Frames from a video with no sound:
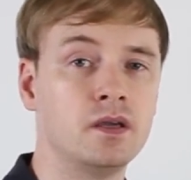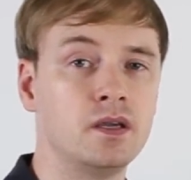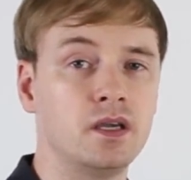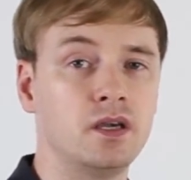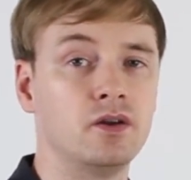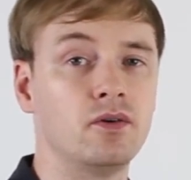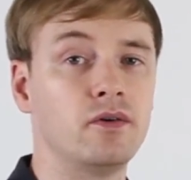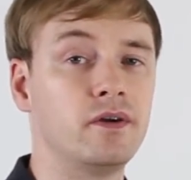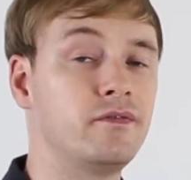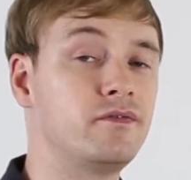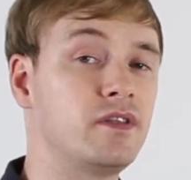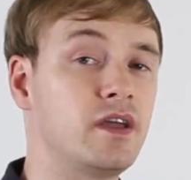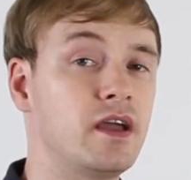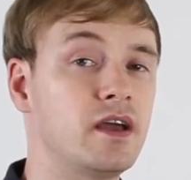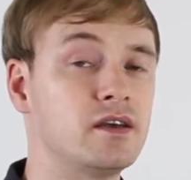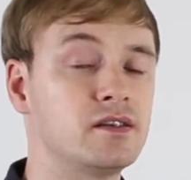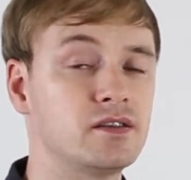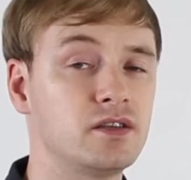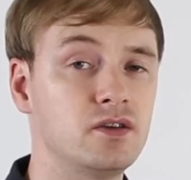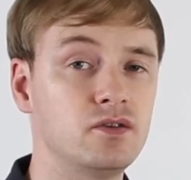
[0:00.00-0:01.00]
You know, if they
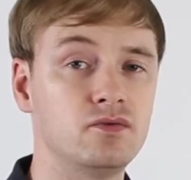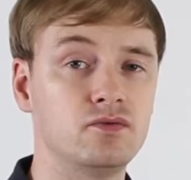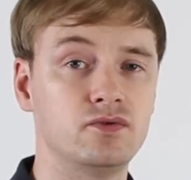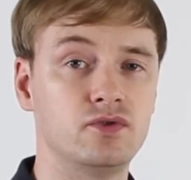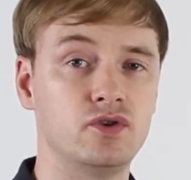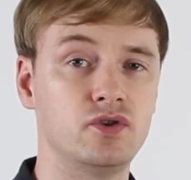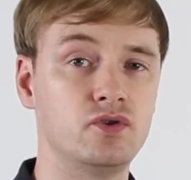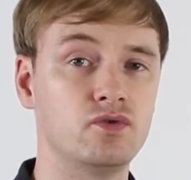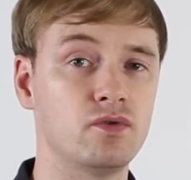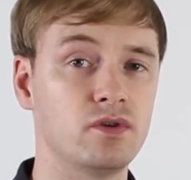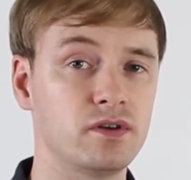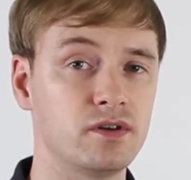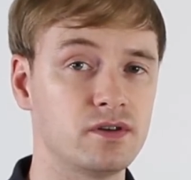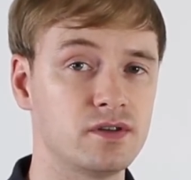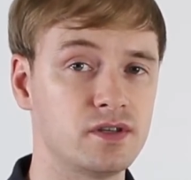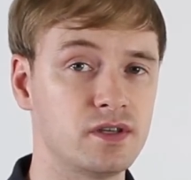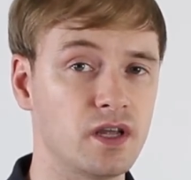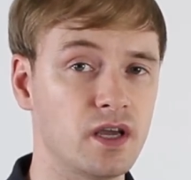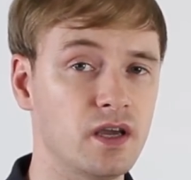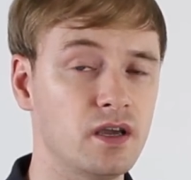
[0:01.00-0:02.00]
ask you, do you
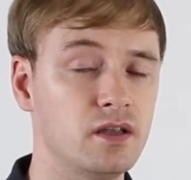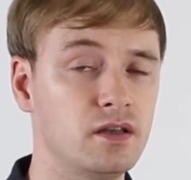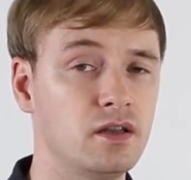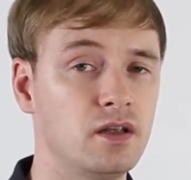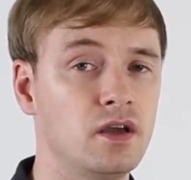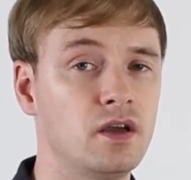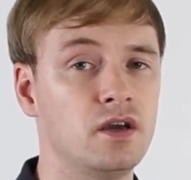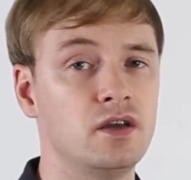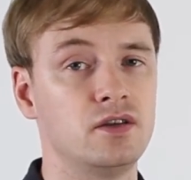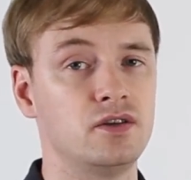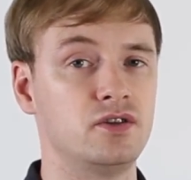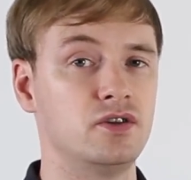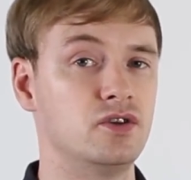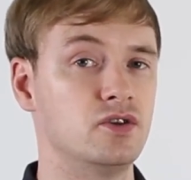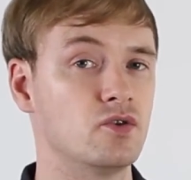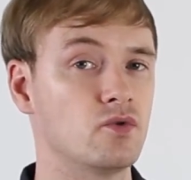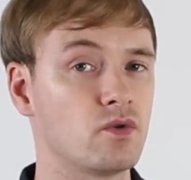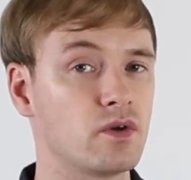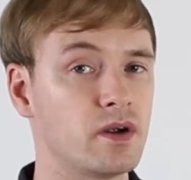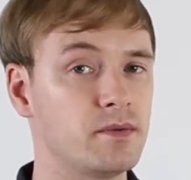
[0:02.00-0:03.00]
understand? Do you
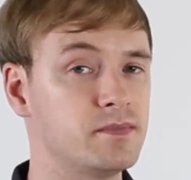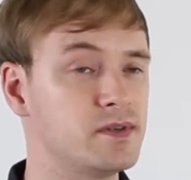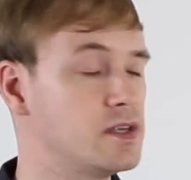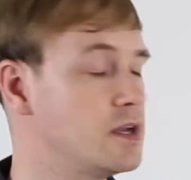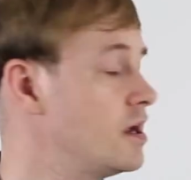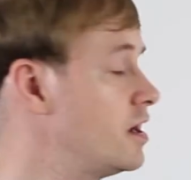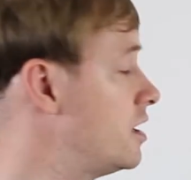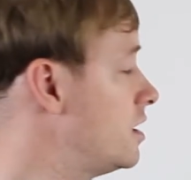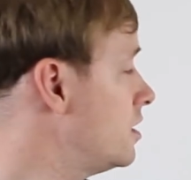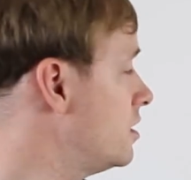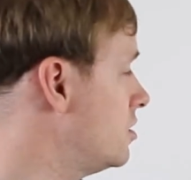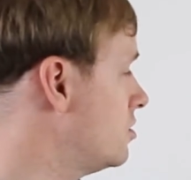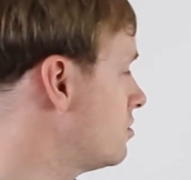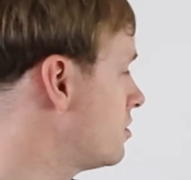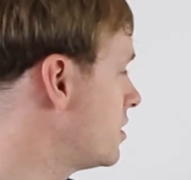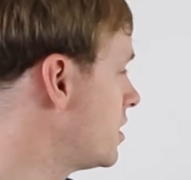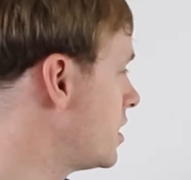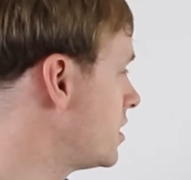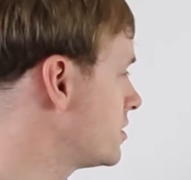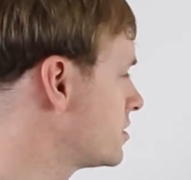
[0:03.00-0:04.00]
know what I'm saying? You
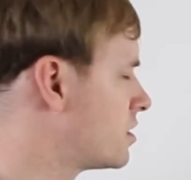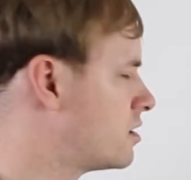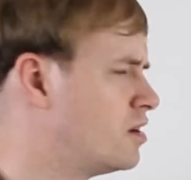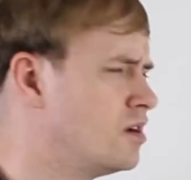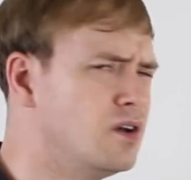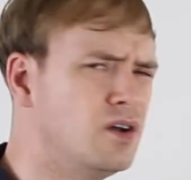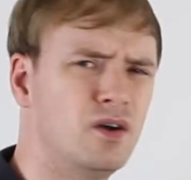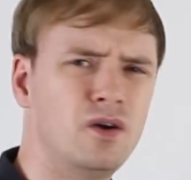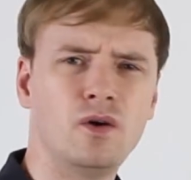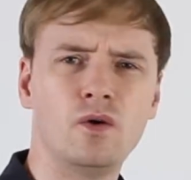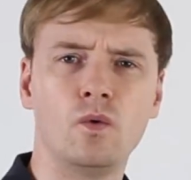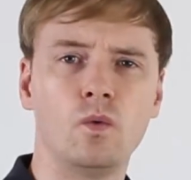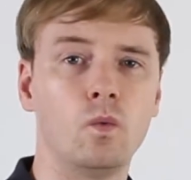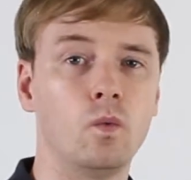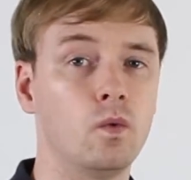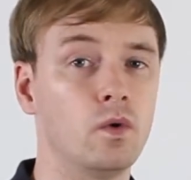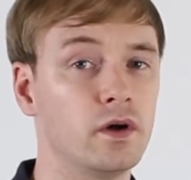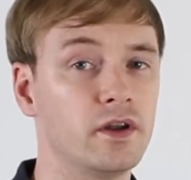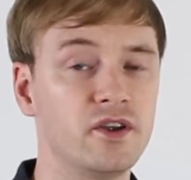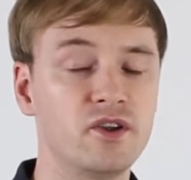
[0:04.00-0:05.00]
can ask,
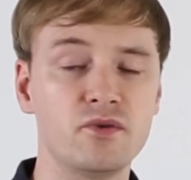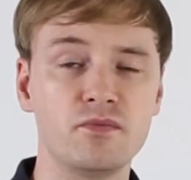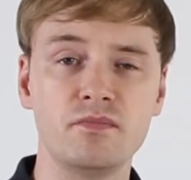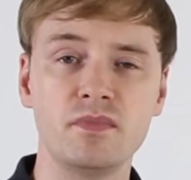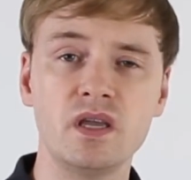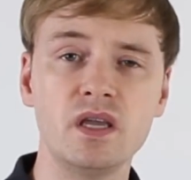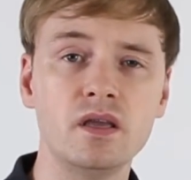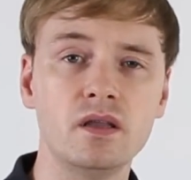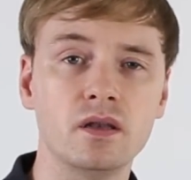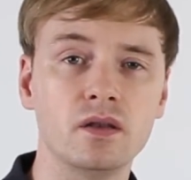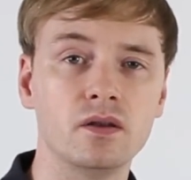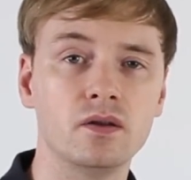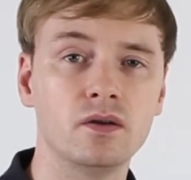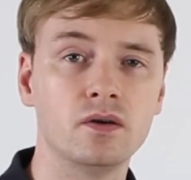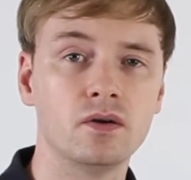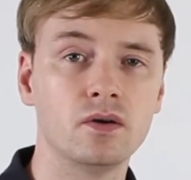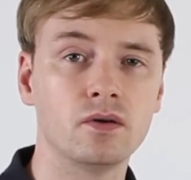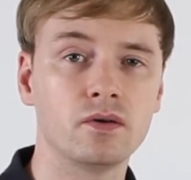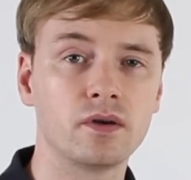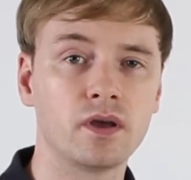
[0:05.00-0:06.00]
what do you mean?
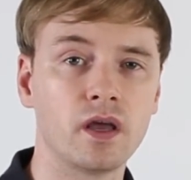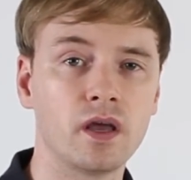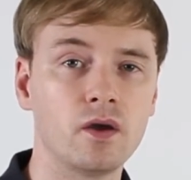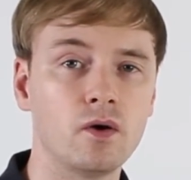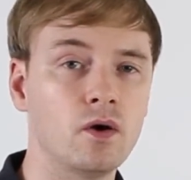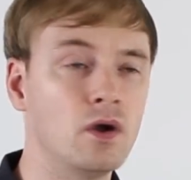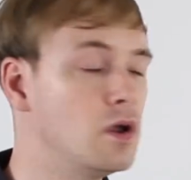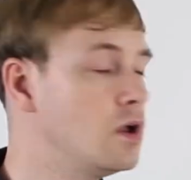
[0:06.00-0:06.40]
Okay,